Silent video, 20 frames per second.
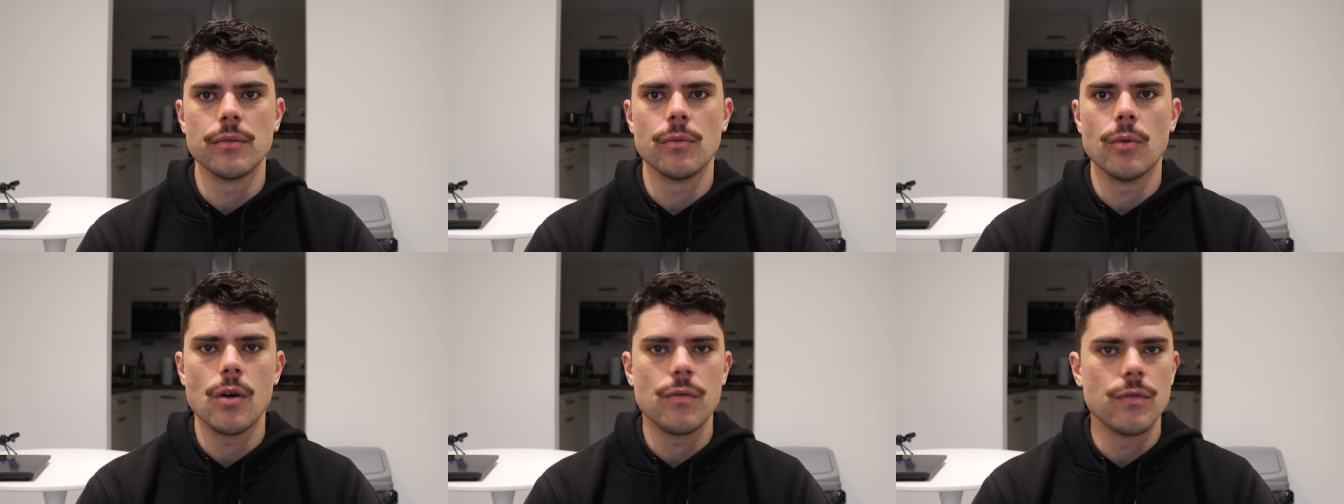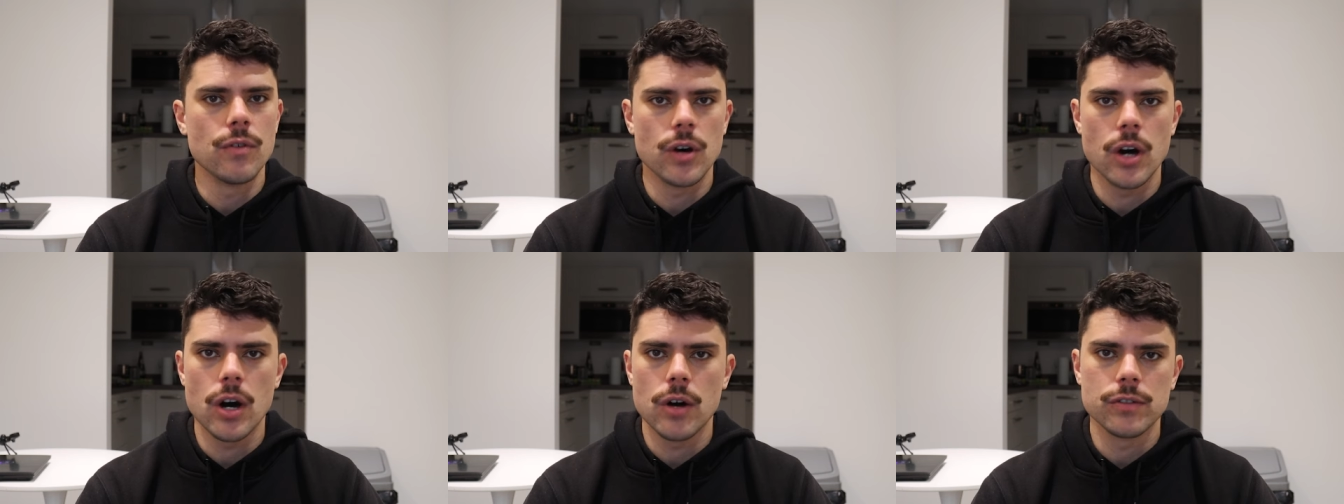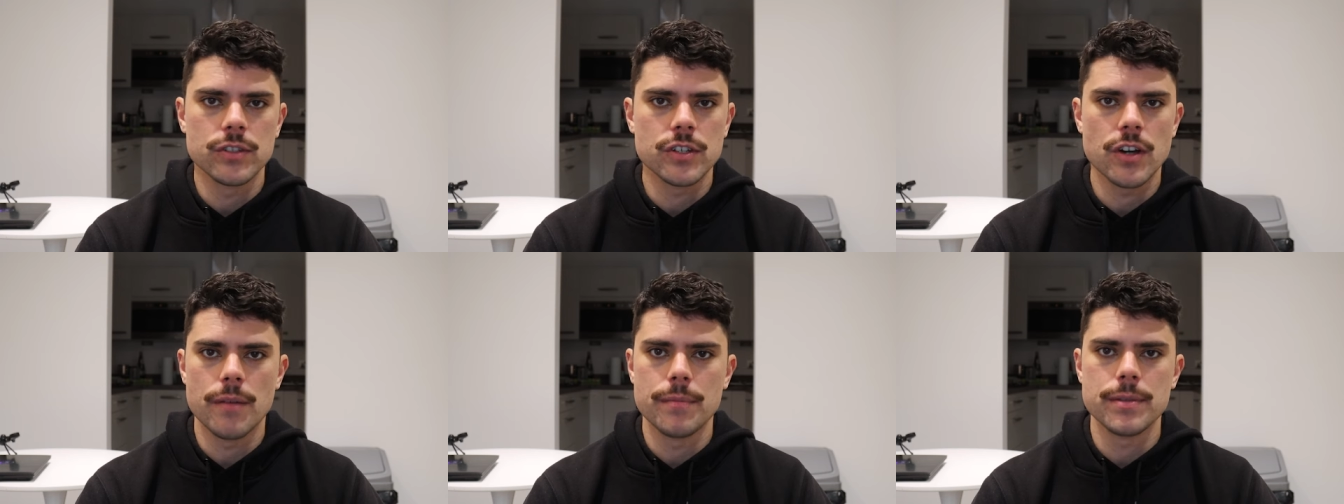the WAFL
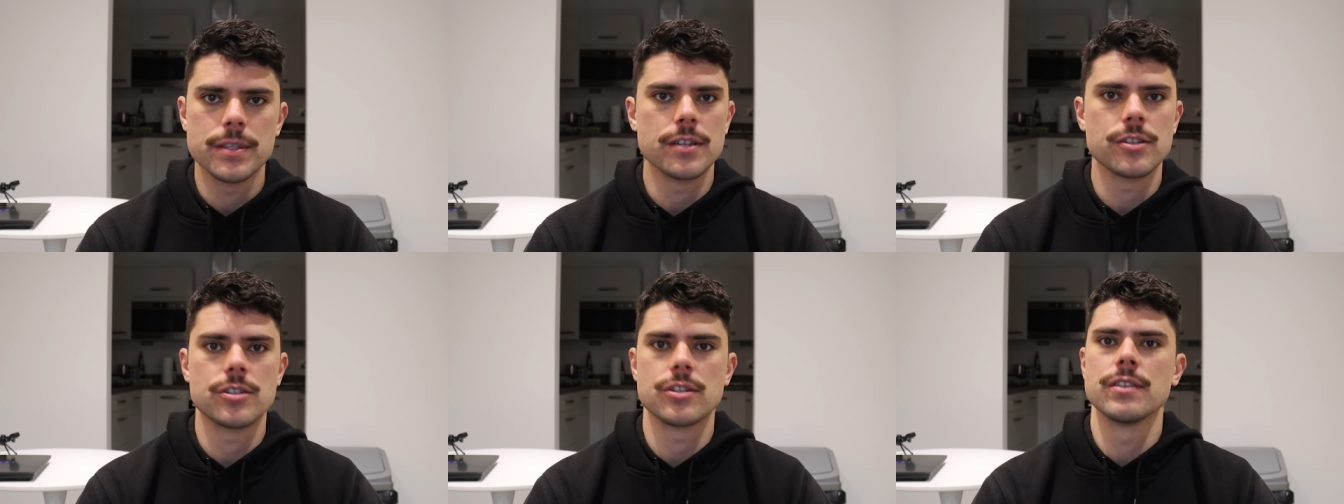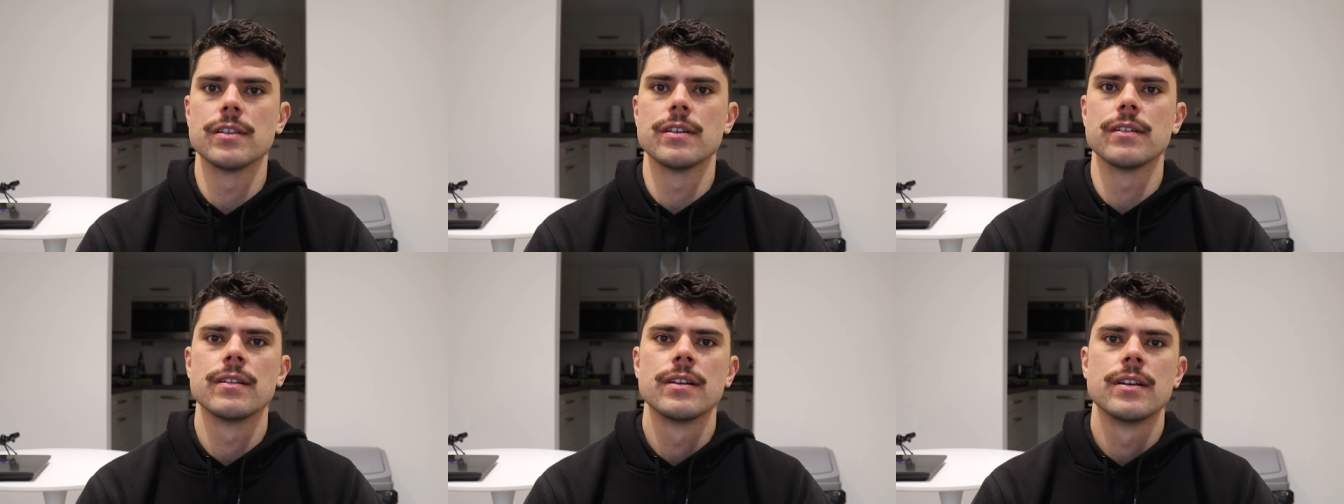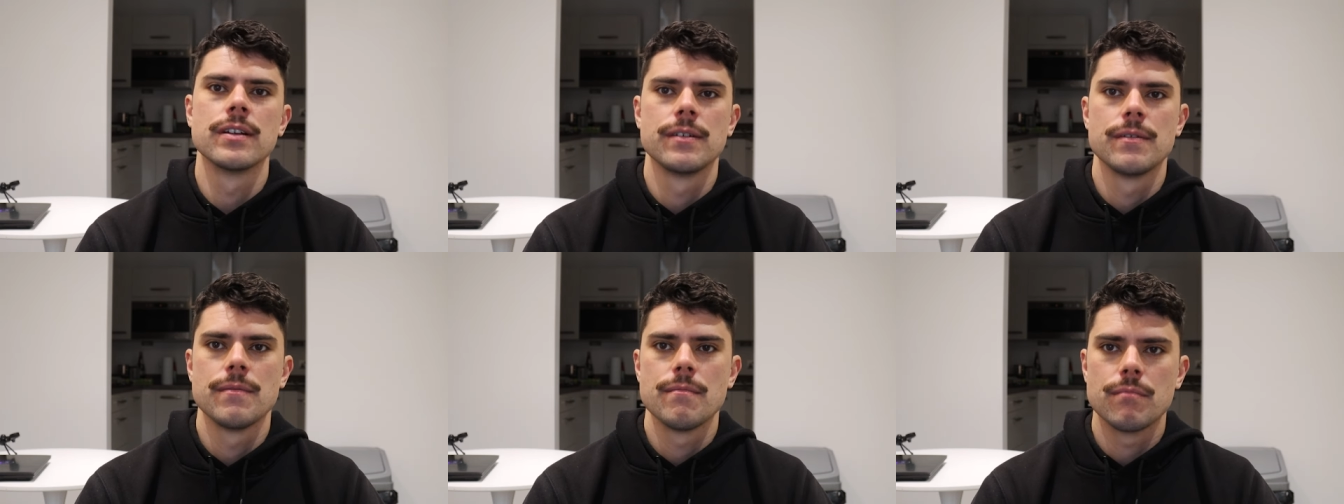Colts competition that
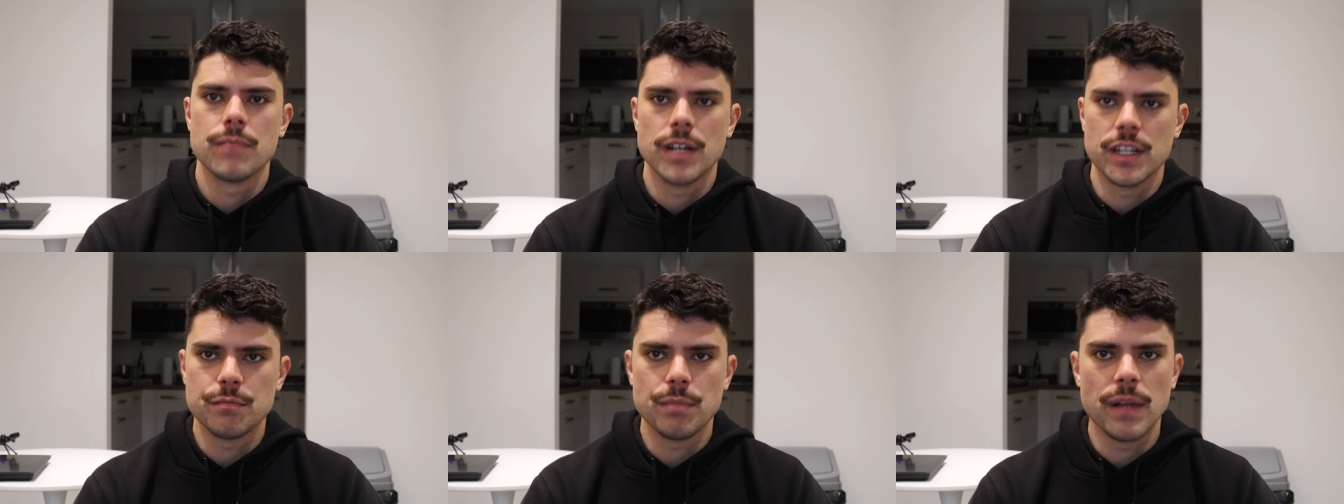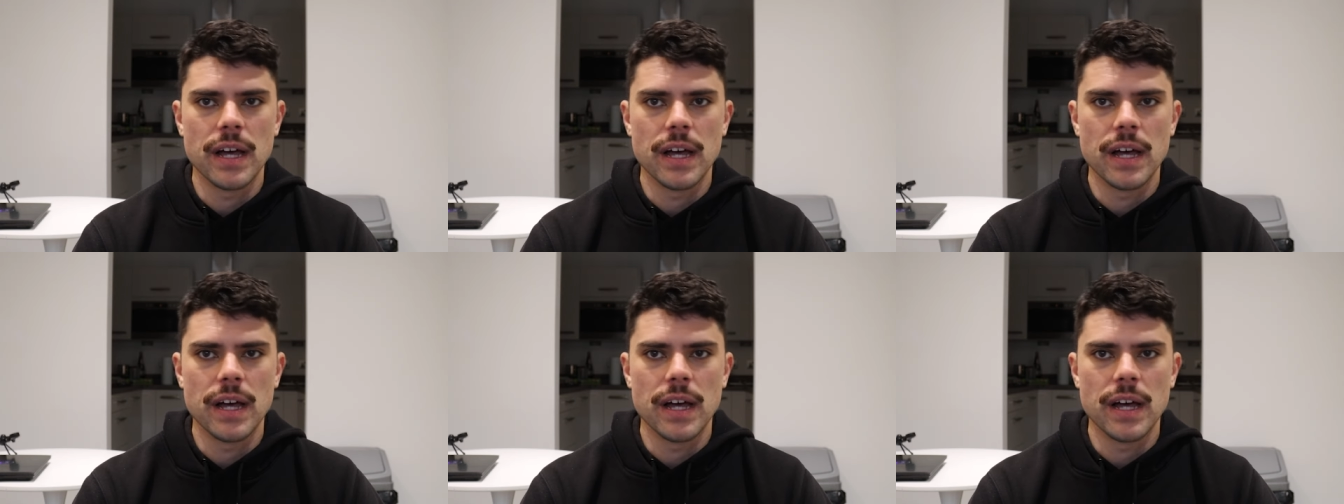has